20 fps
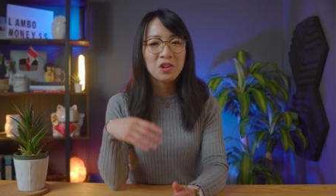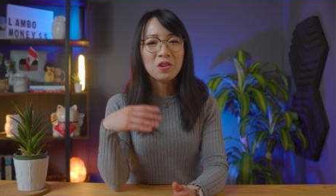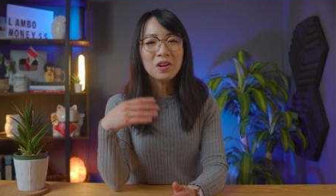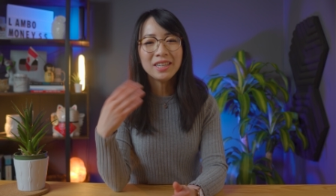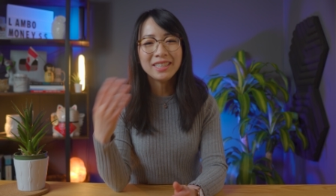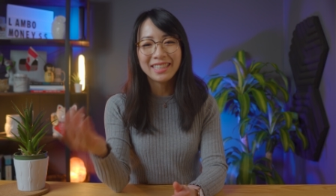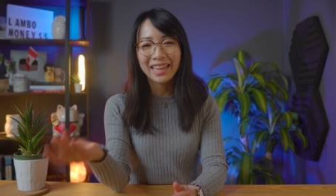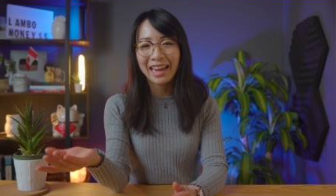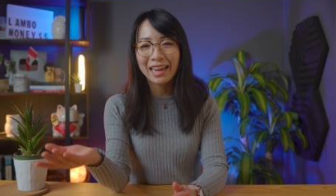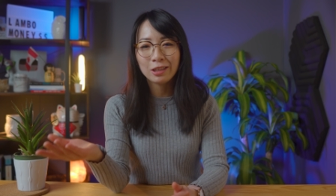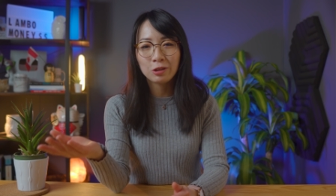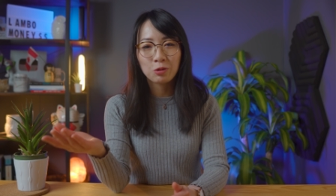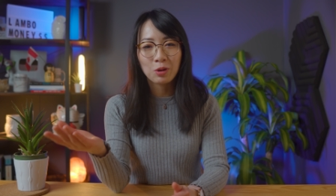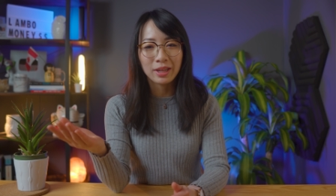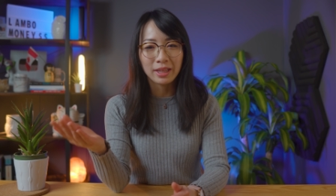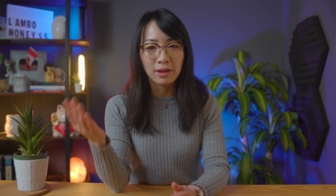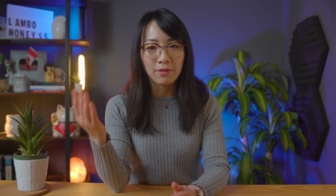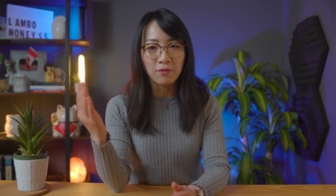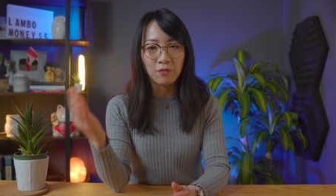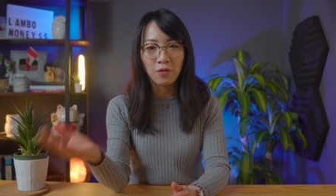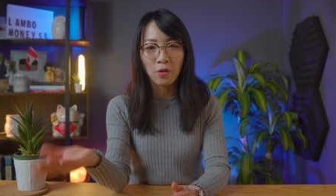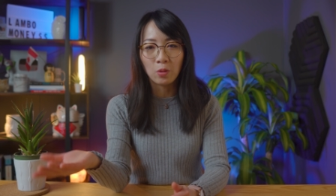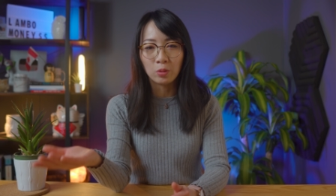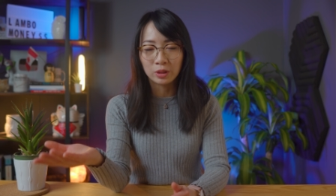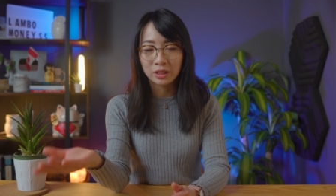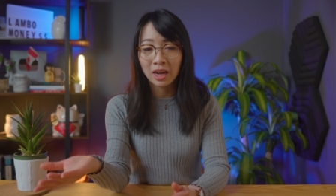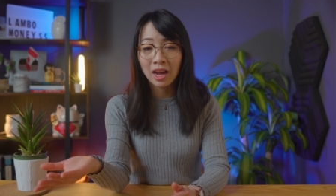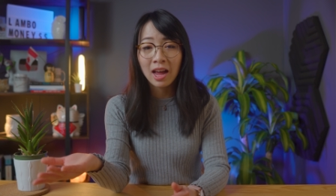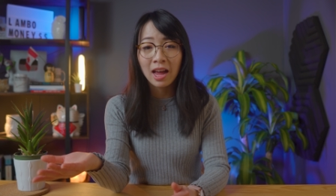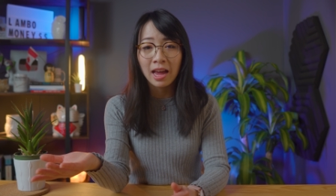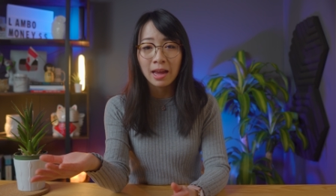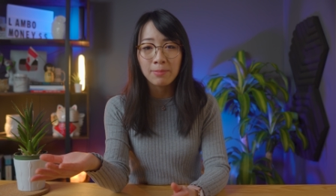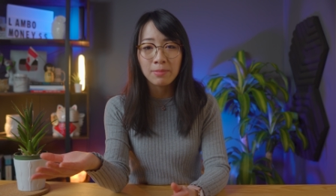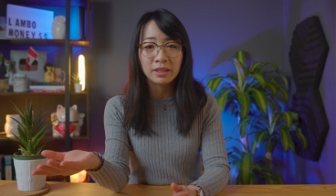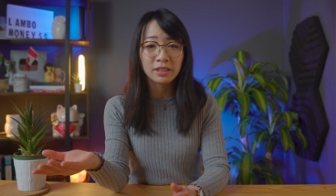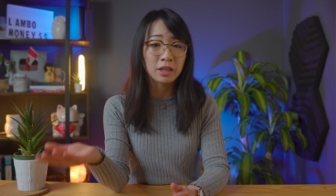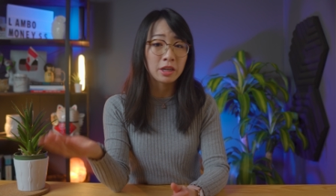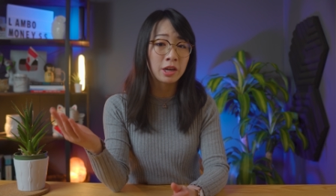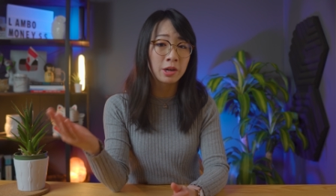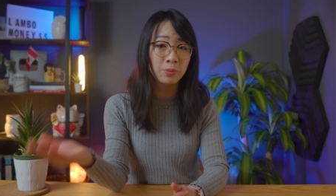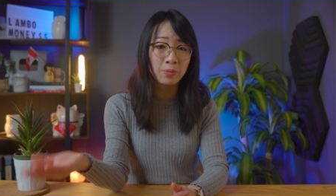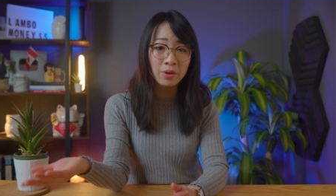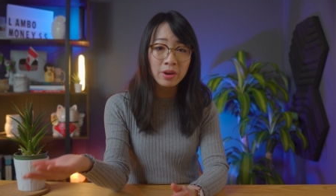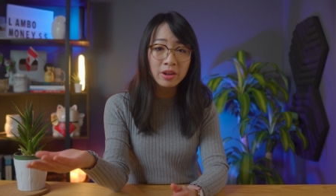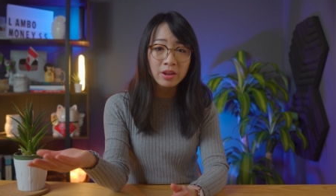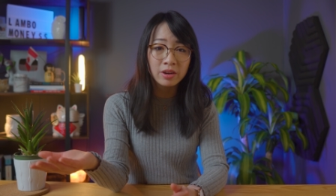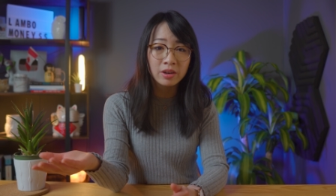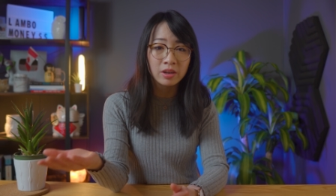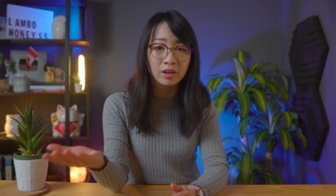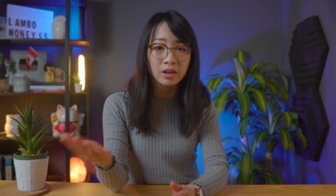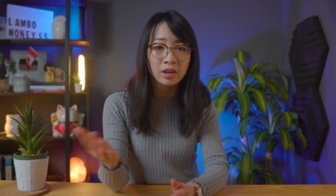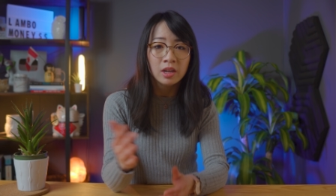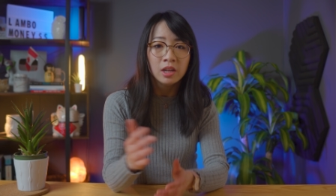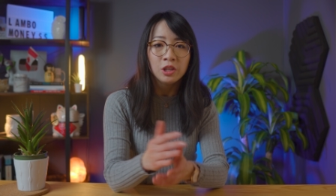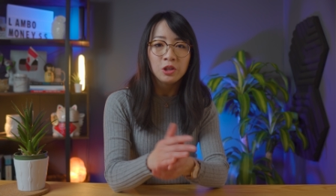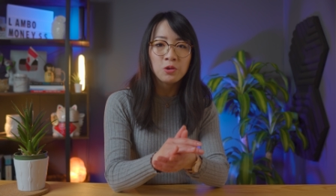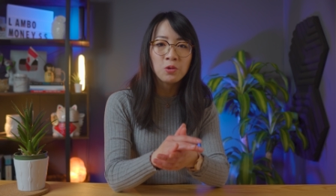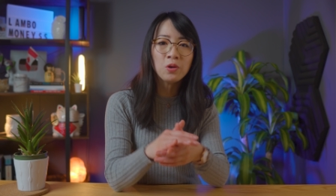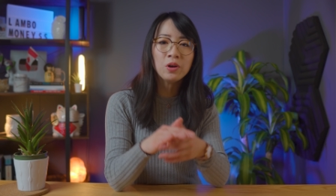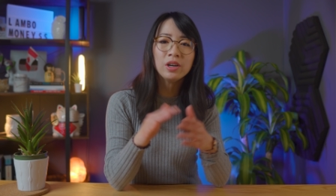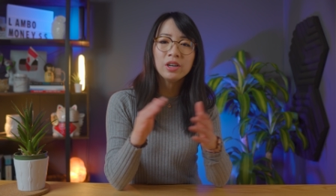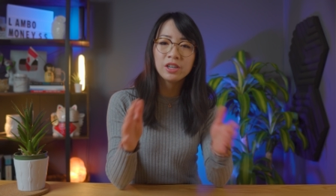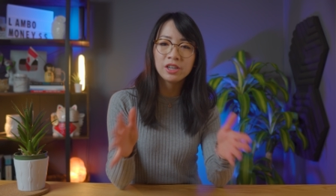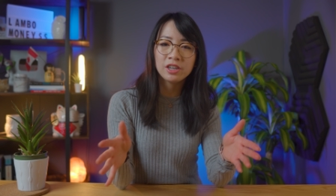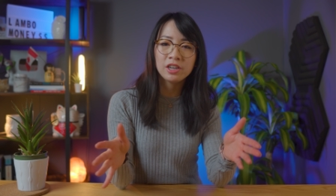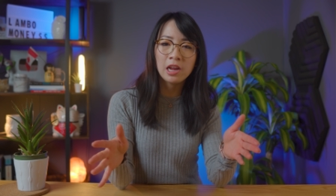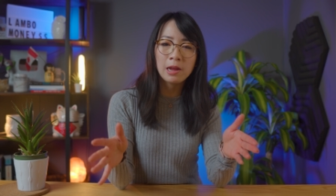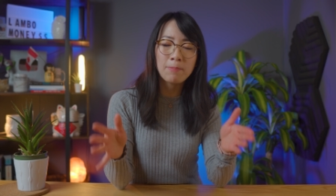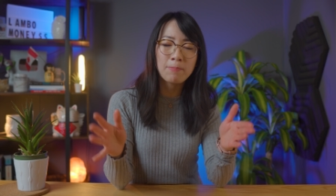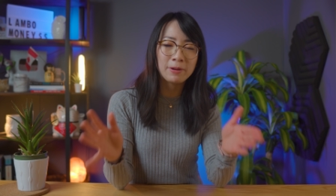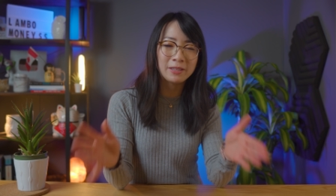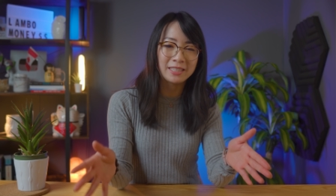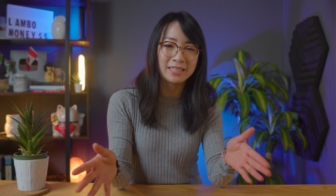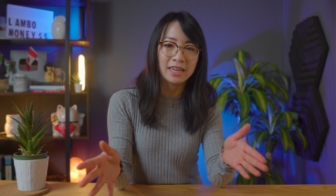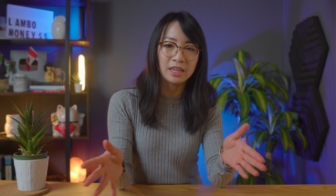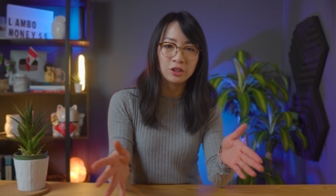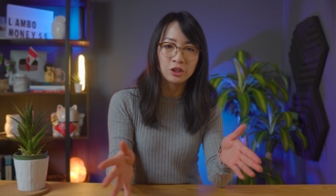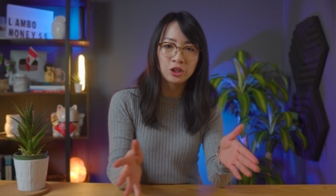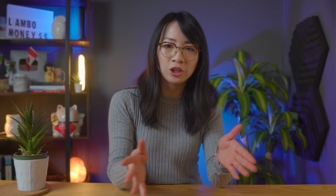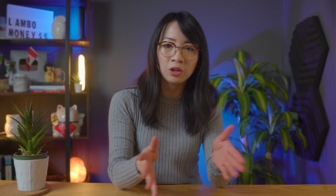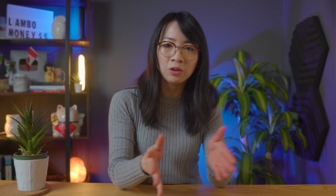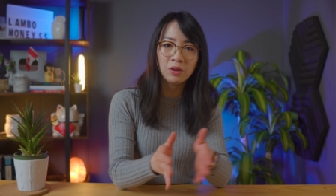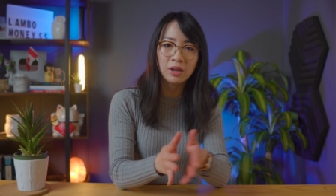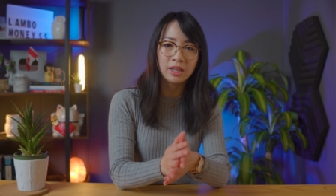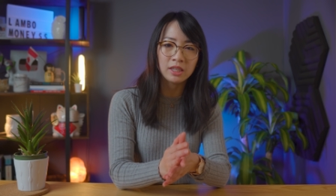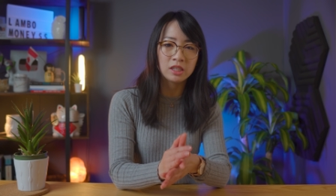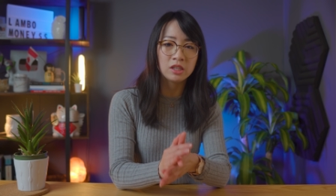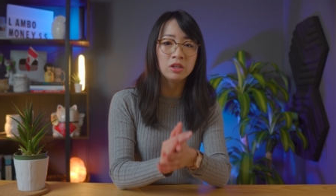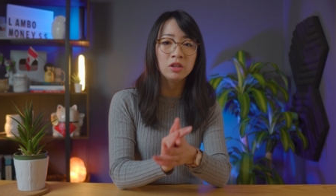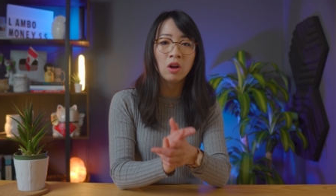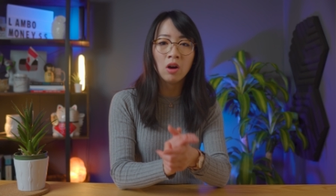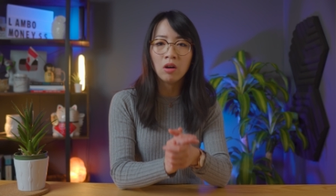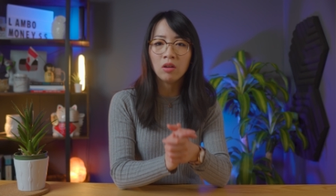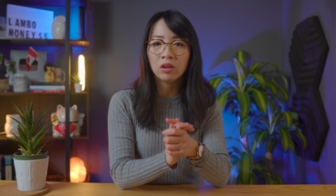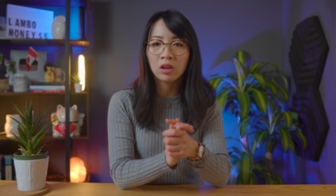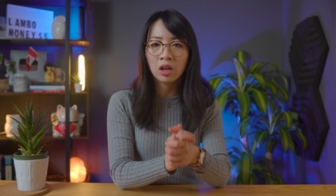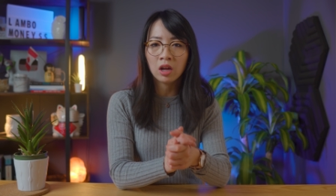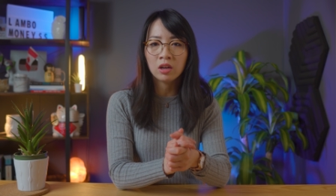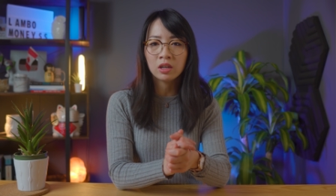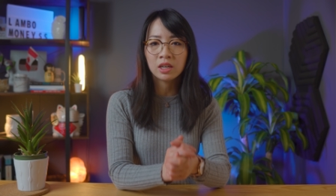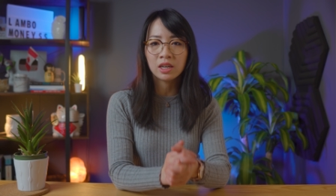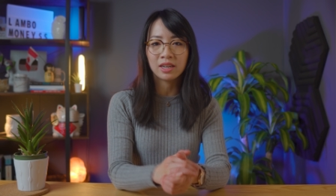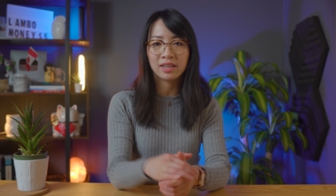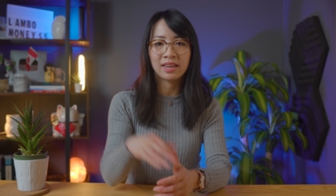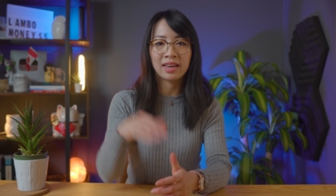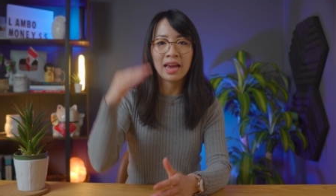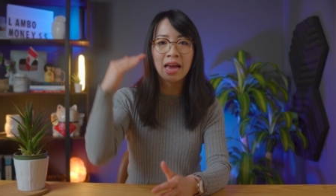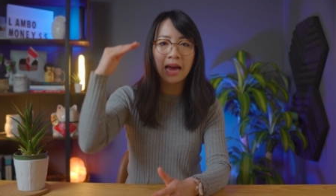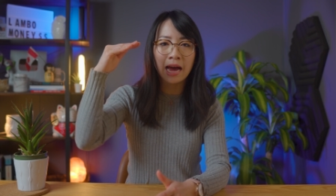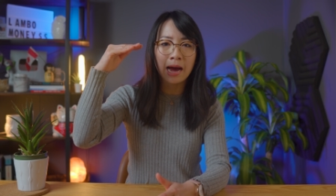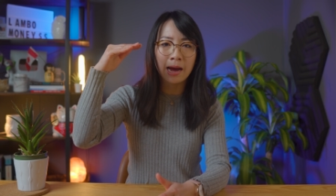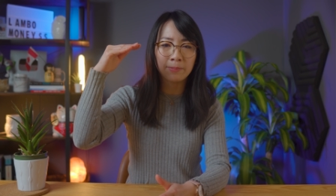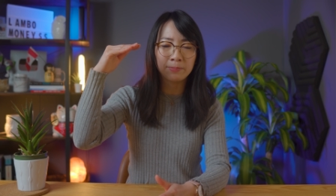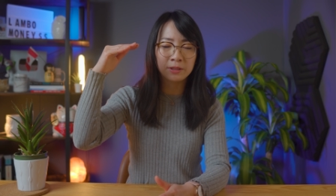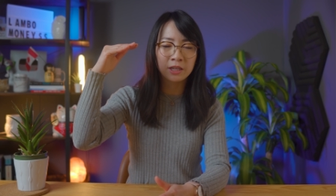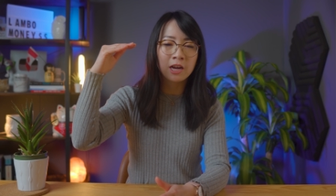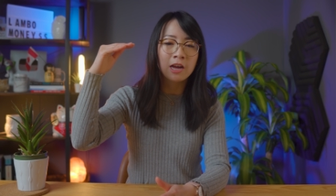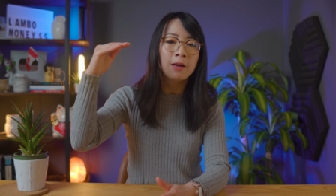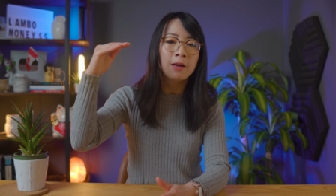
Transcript: you're day trading full-time as a career, your earning potential is no longer capped